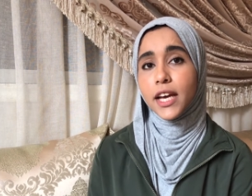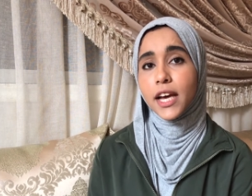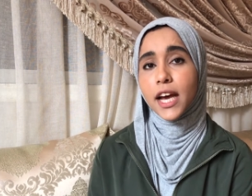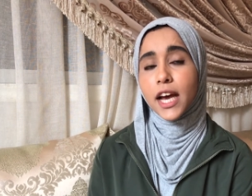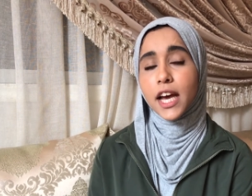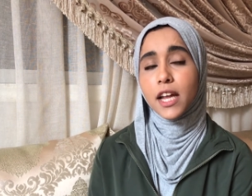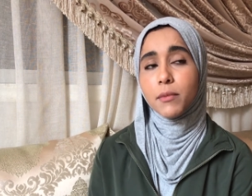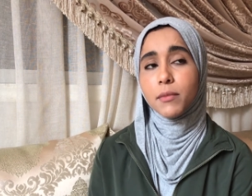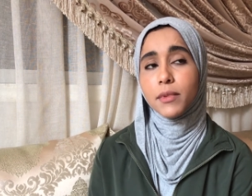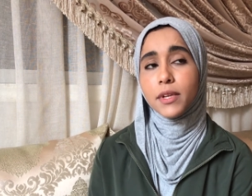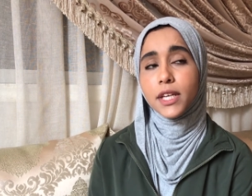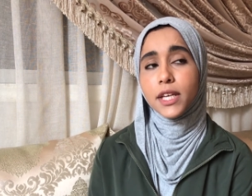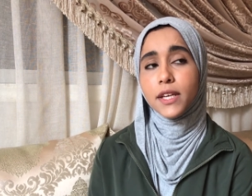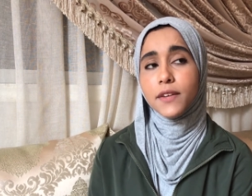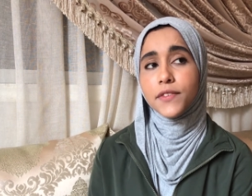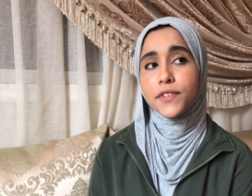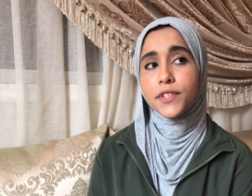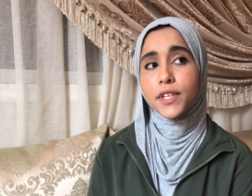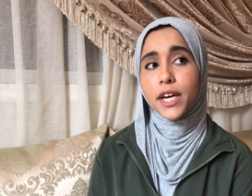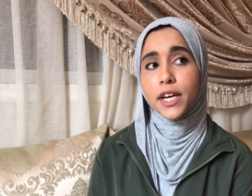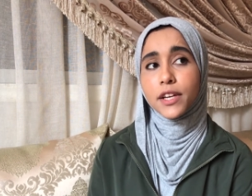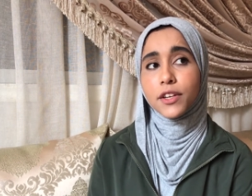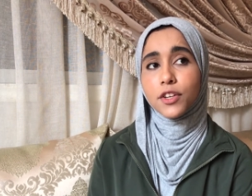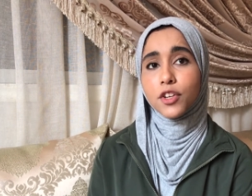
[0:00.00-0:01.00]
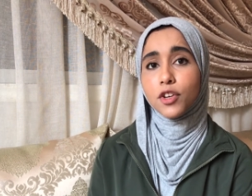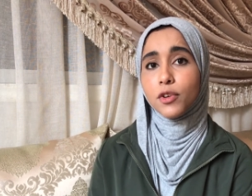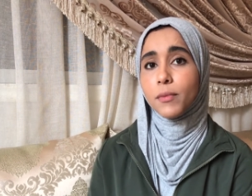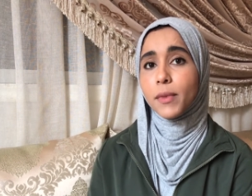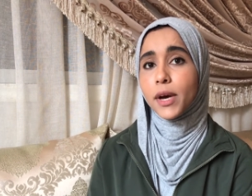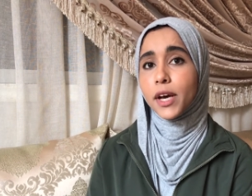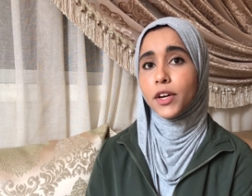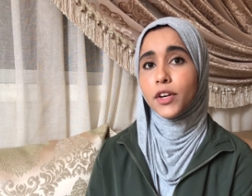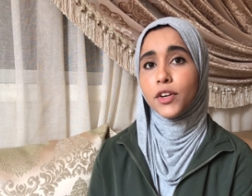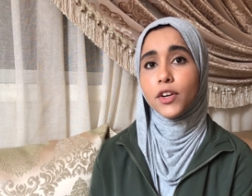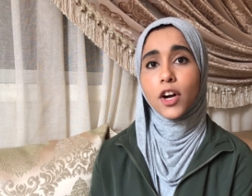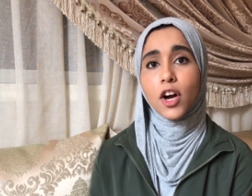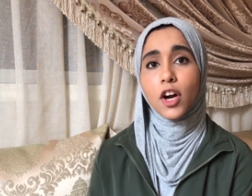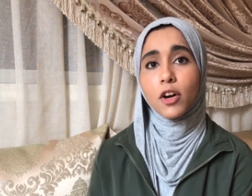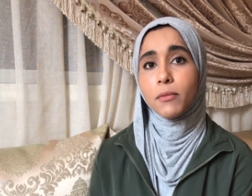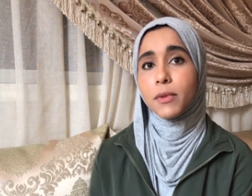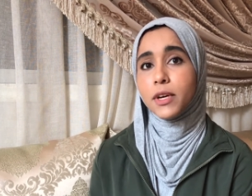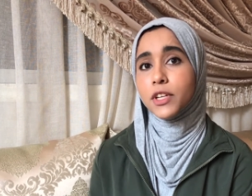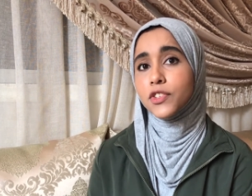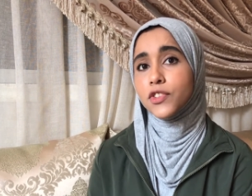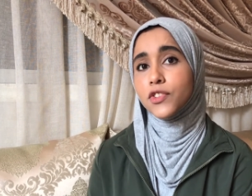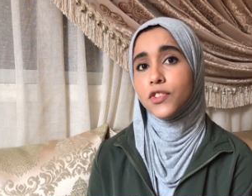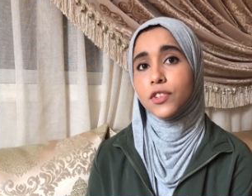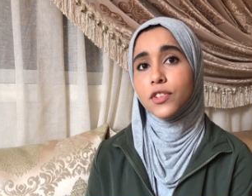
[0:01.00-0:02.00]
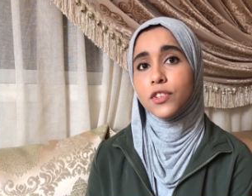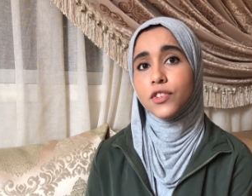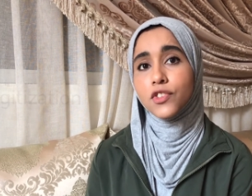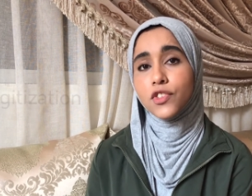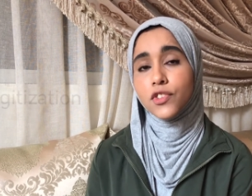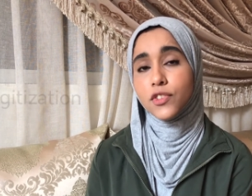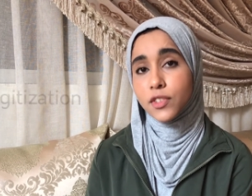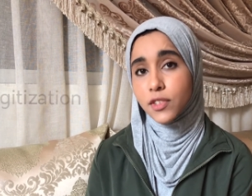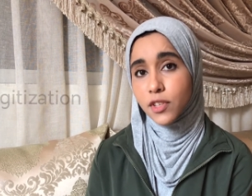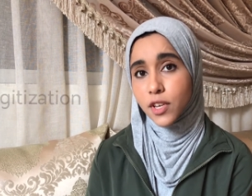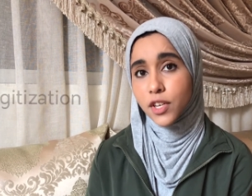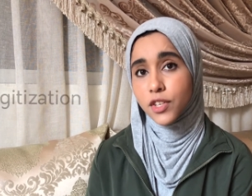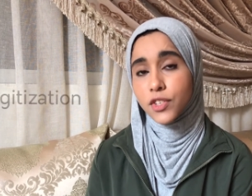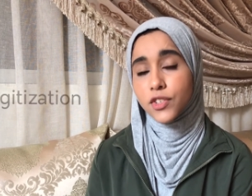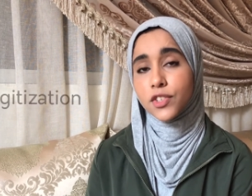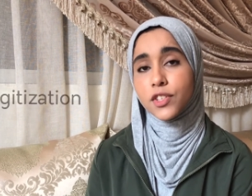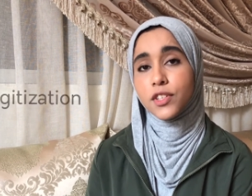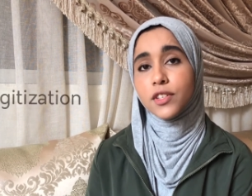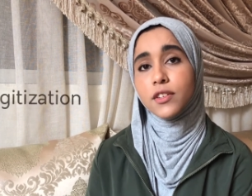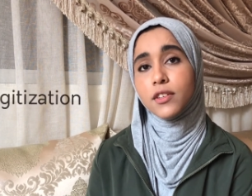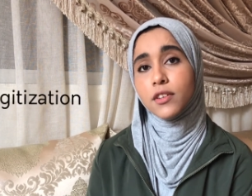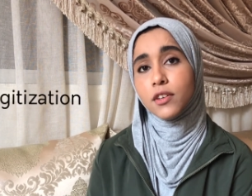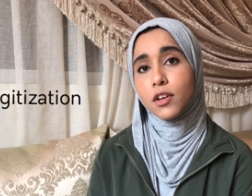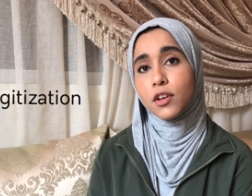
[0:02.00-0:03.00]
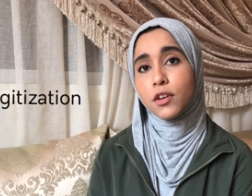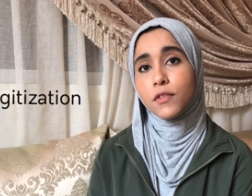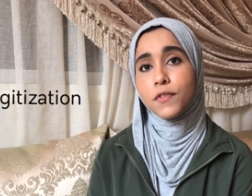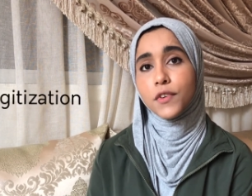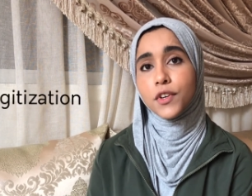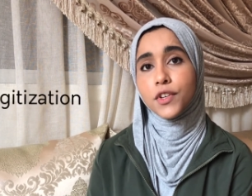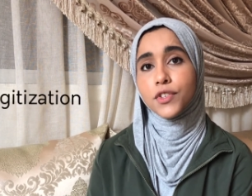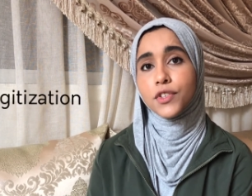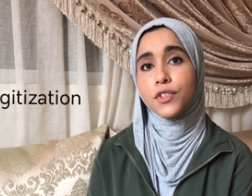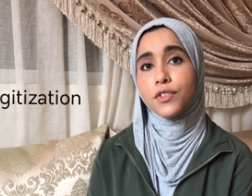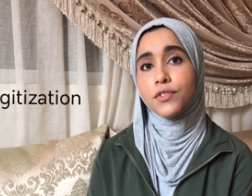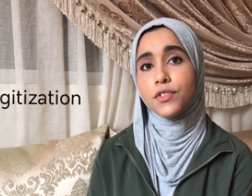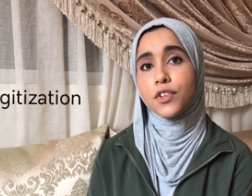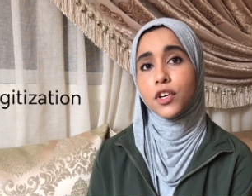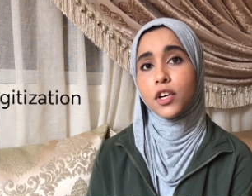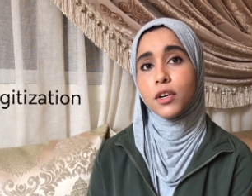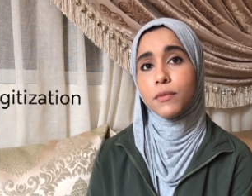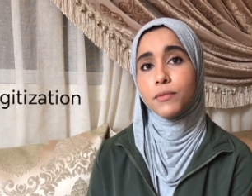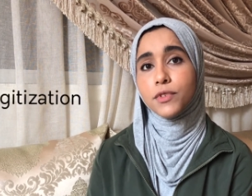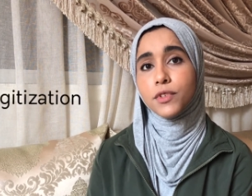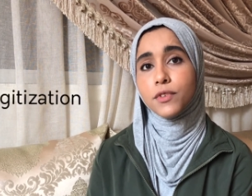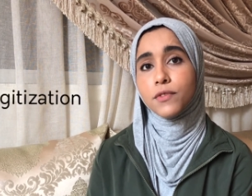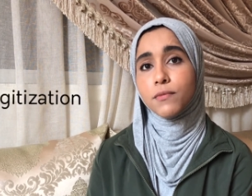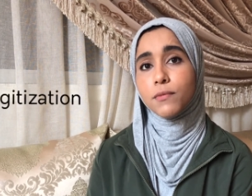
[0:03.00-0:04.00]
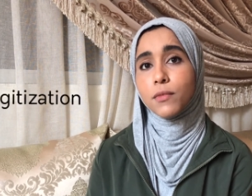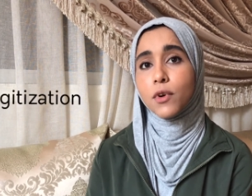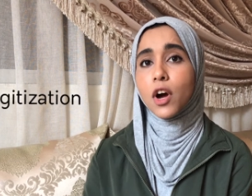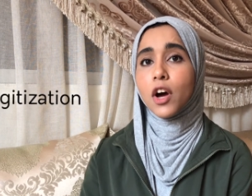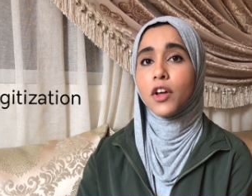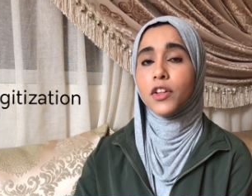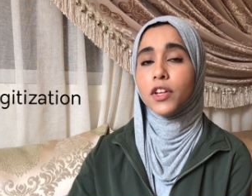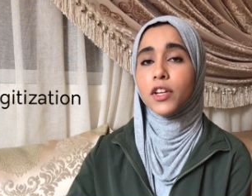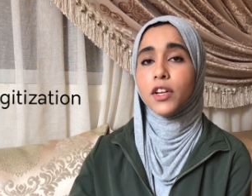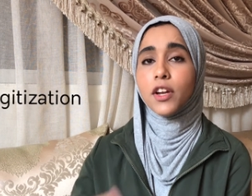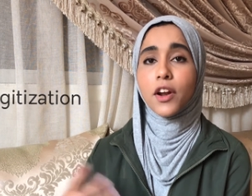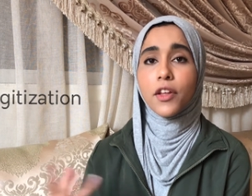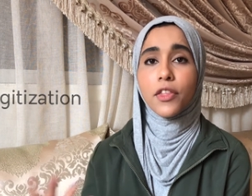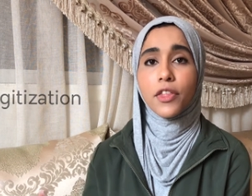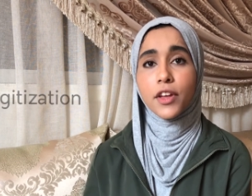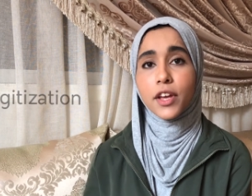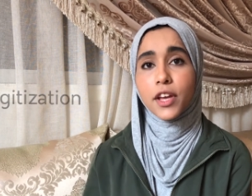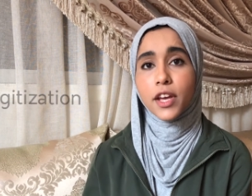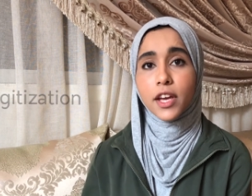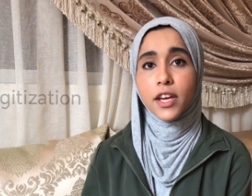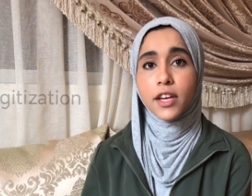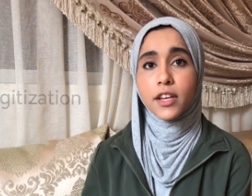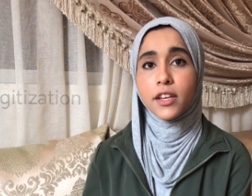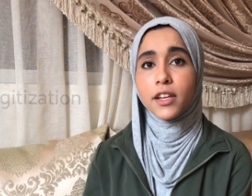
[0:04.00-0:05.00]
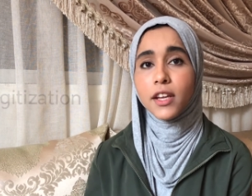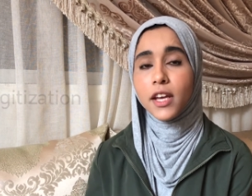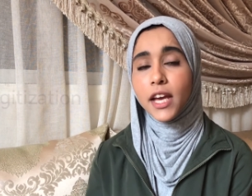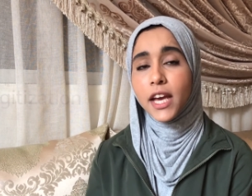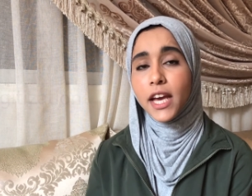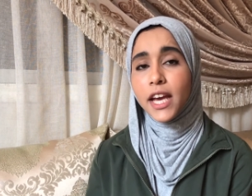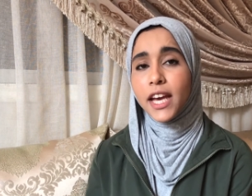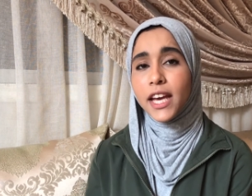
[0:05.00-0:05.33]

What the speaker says: and believes that no matter how much digitization offers in terms of broadening our thinking,